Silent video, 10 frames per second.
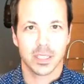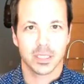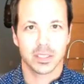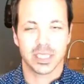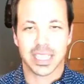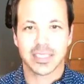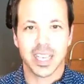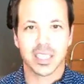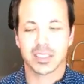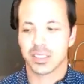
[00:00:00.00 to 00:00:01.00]
So that
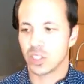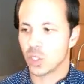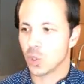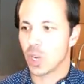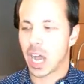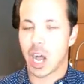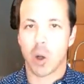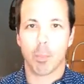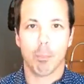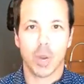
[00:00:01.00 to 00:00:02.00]
tells you
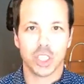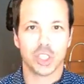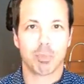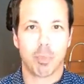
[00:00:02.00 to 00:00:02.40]
how much